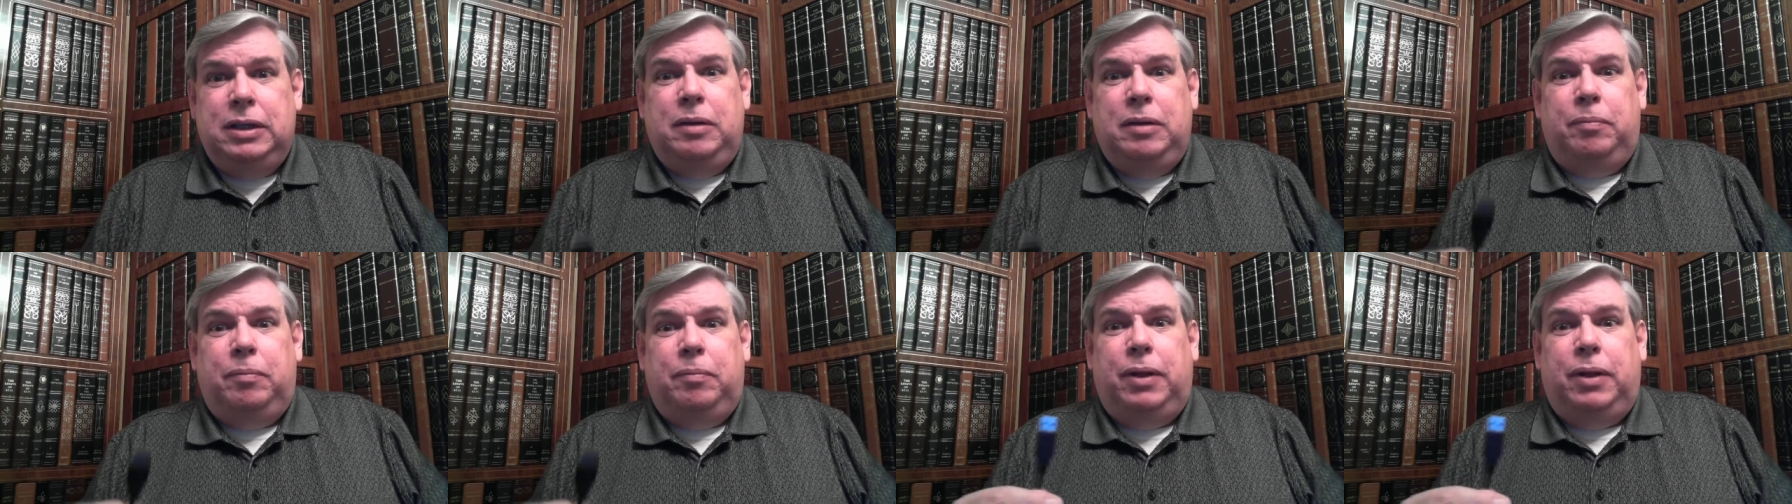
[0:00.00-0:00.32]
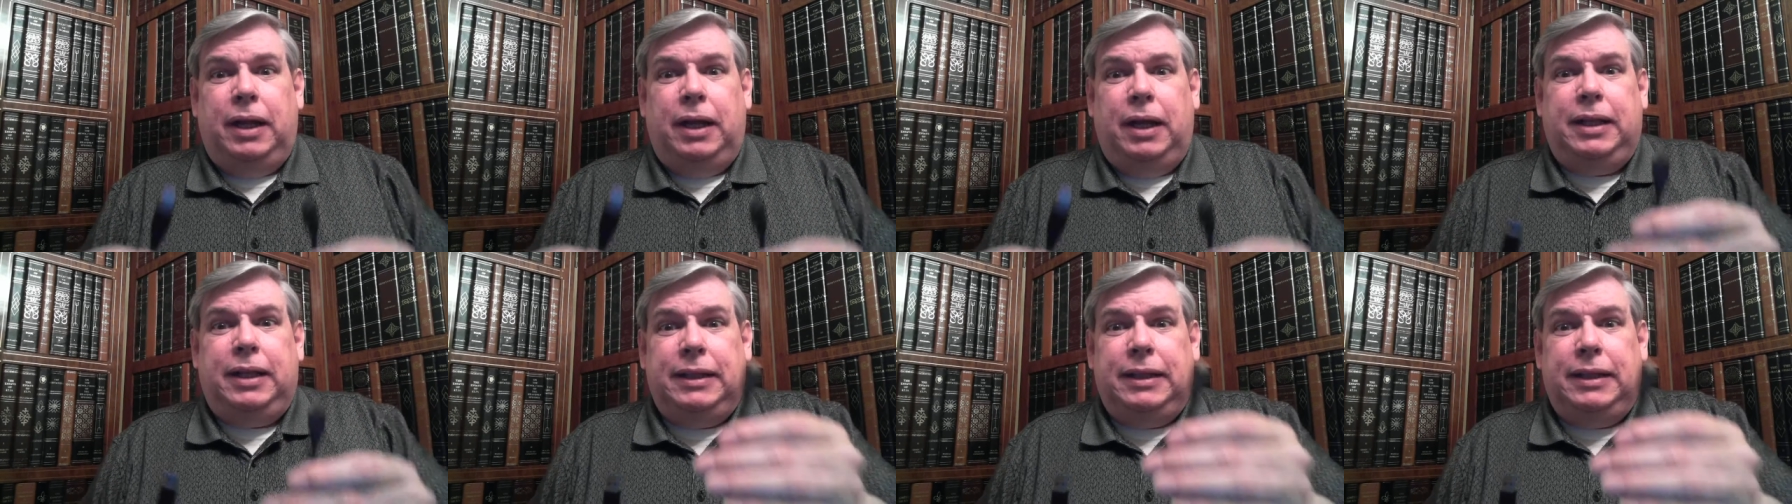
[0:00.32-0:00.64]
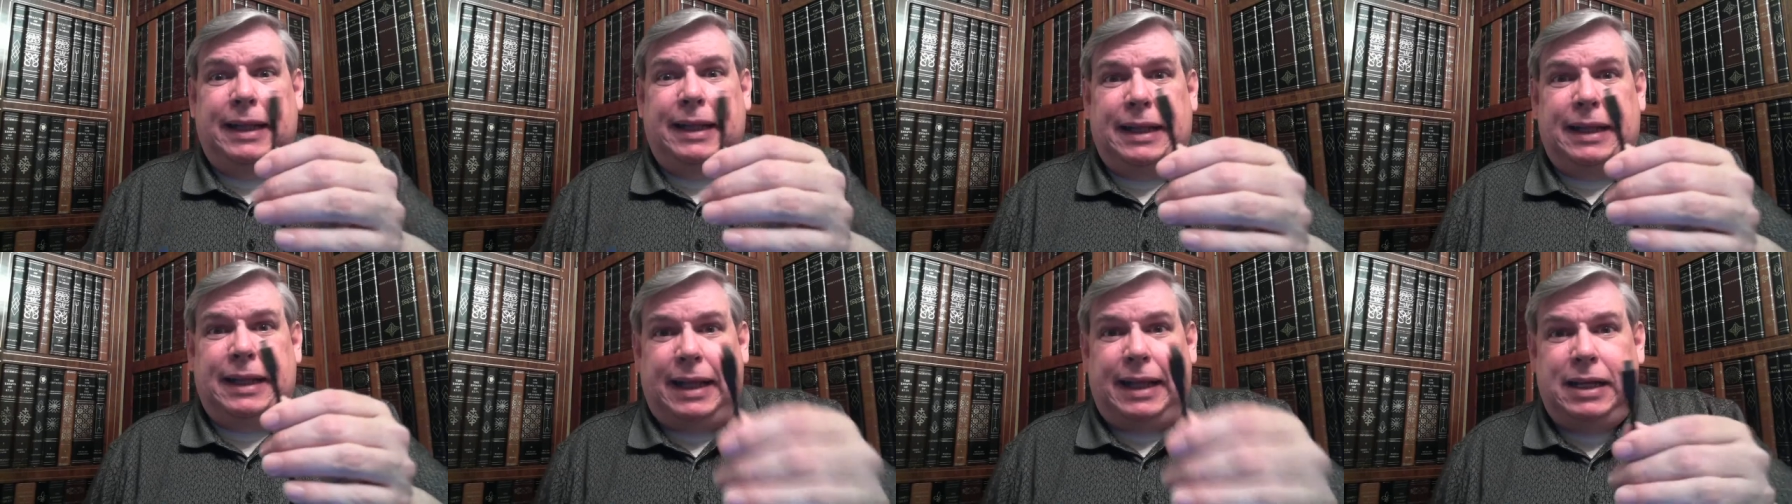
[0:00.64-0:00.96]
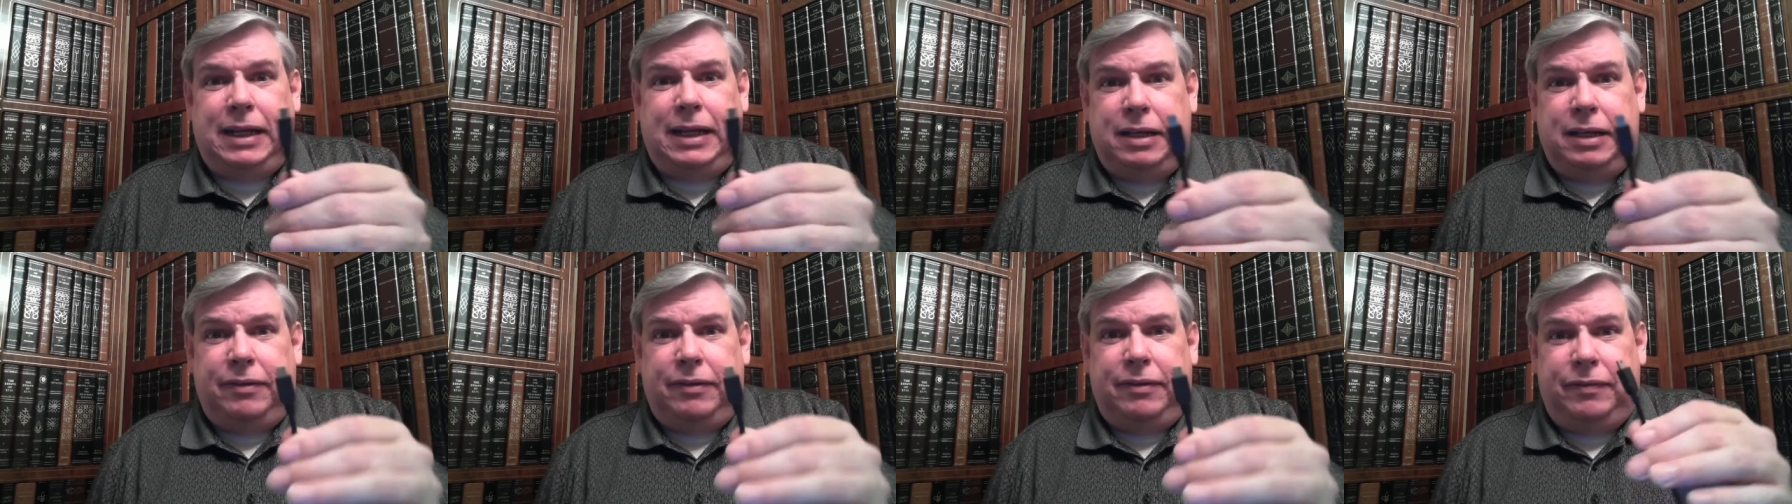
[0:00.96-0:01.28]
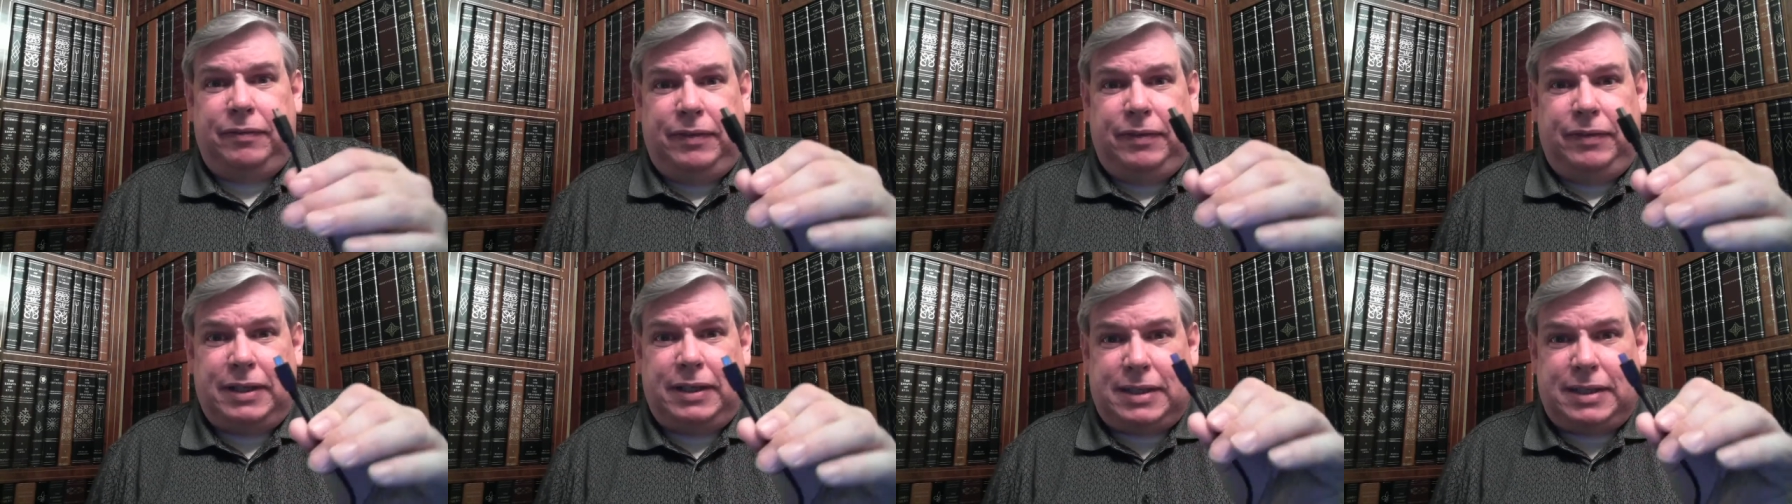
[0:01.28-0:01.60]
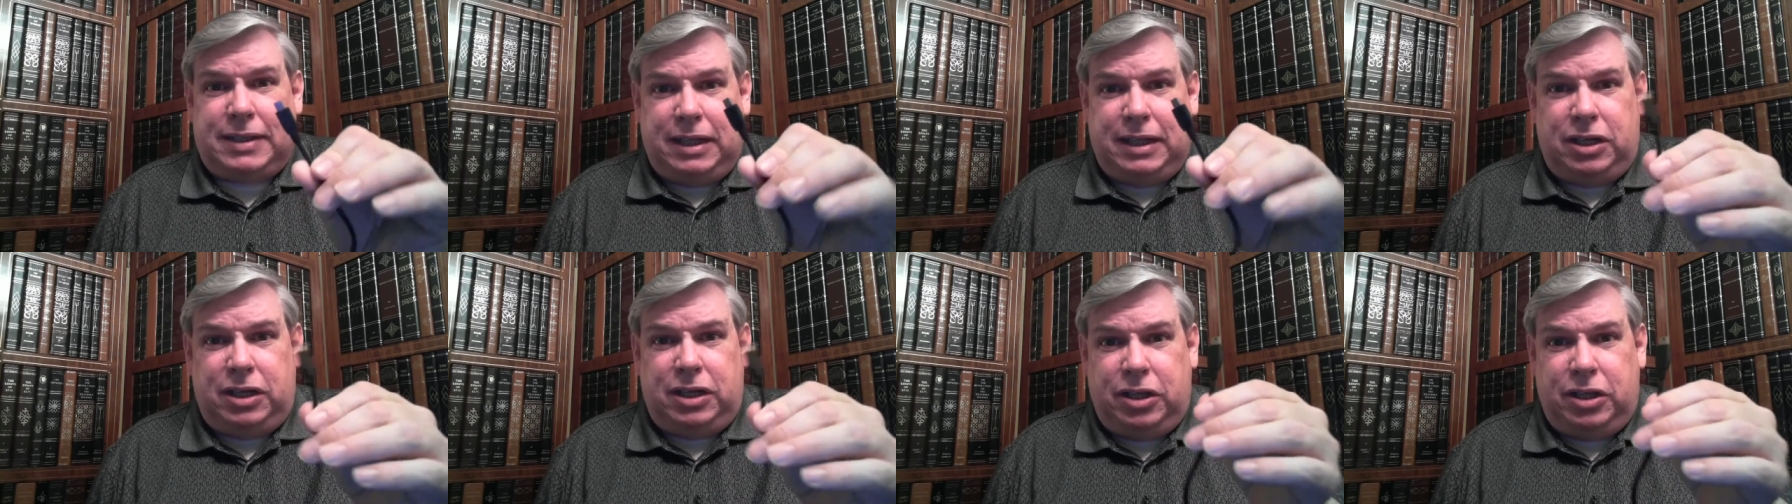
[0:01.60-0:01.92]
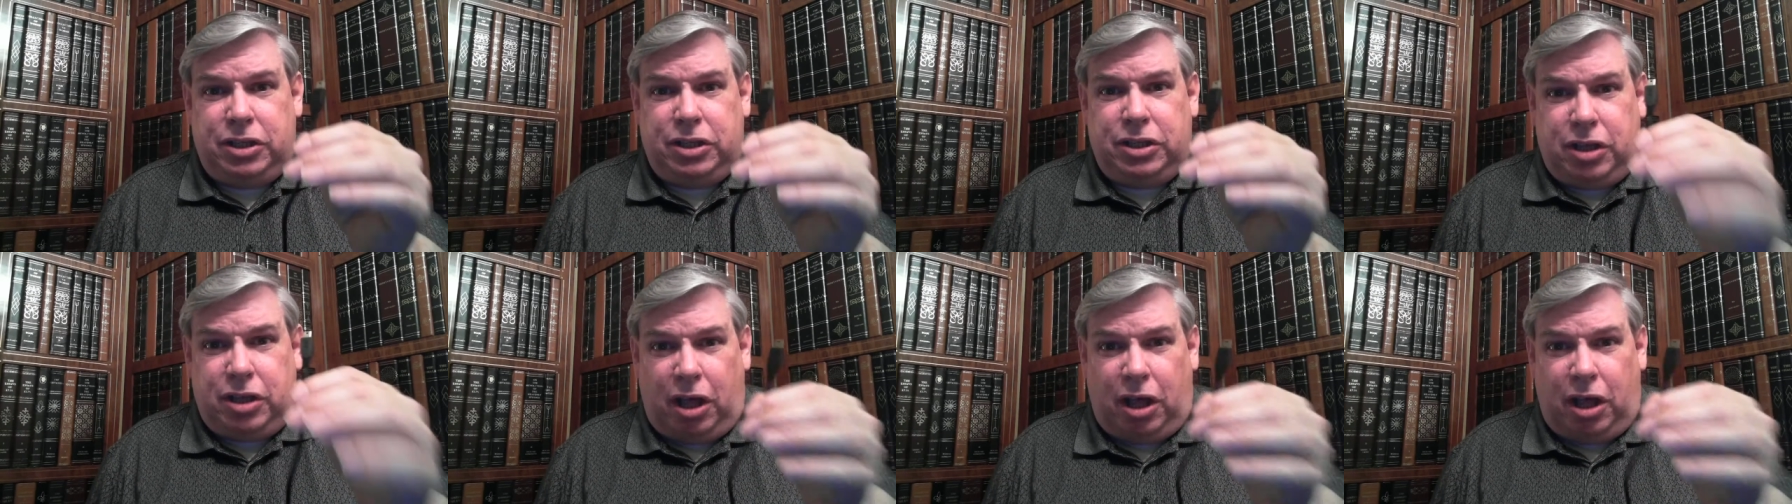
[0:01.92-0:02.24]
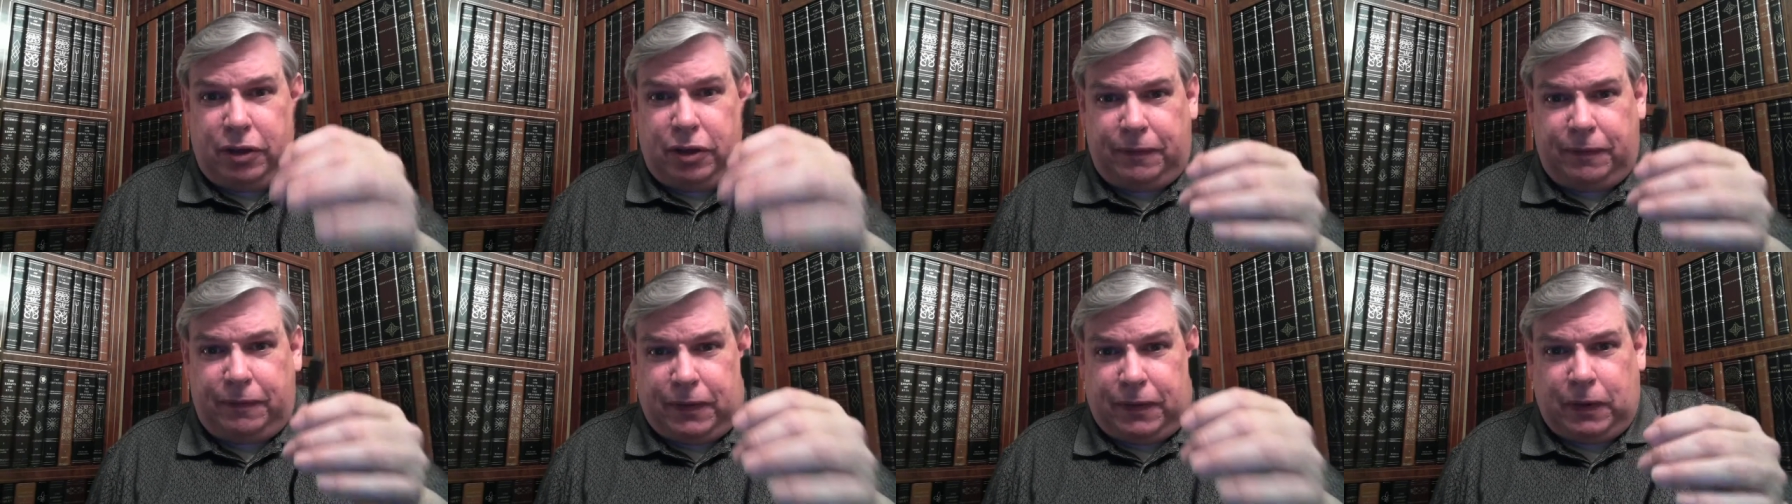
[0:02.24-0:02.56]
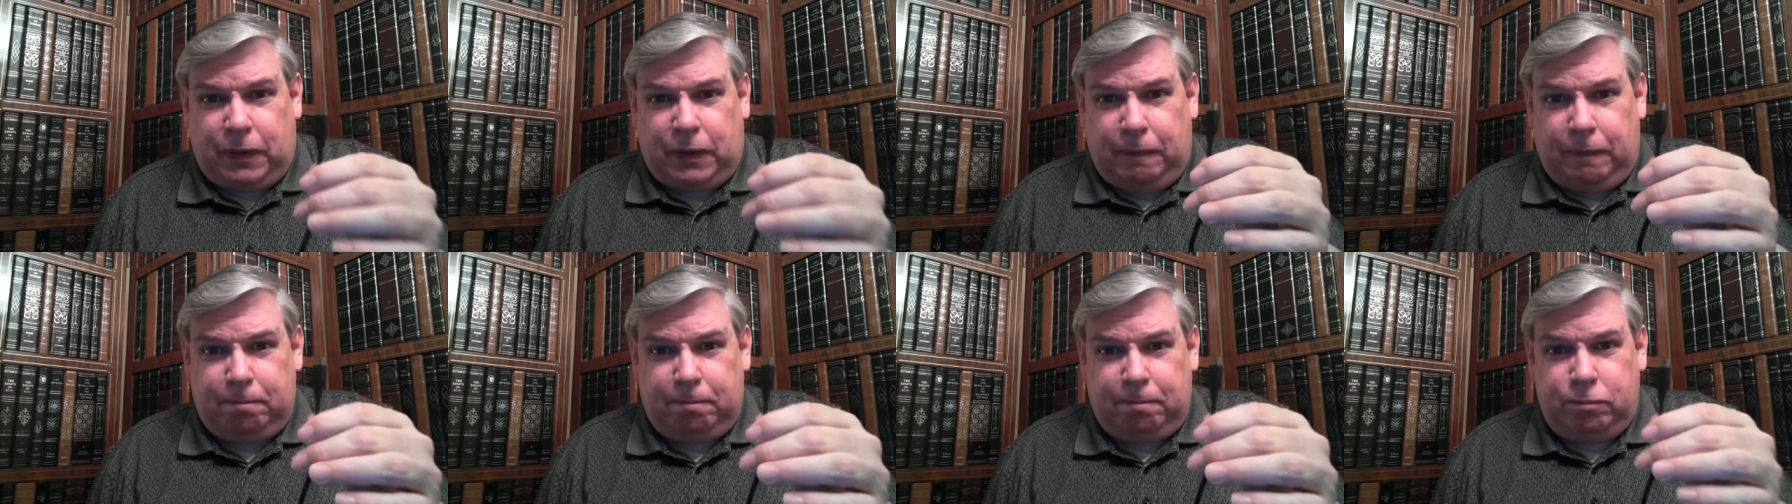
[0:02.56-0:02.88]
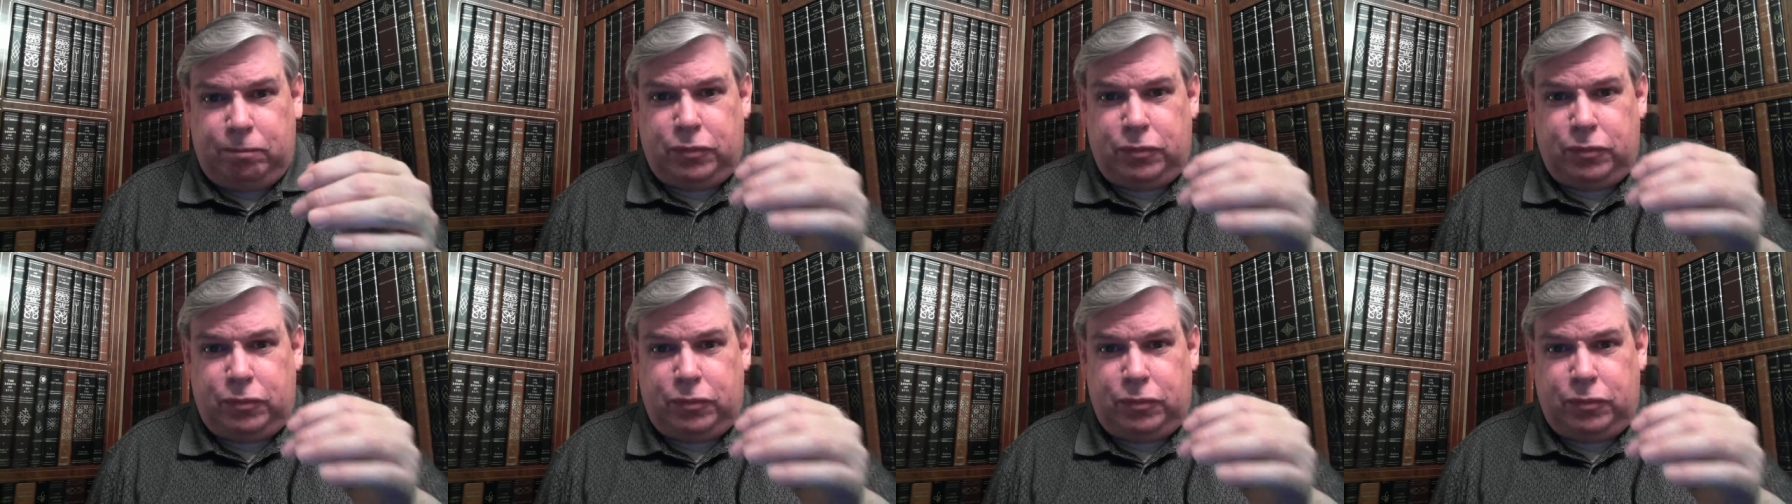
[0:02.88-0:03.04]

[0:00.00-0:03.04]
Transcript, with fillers: plug the little end of this into the other phone,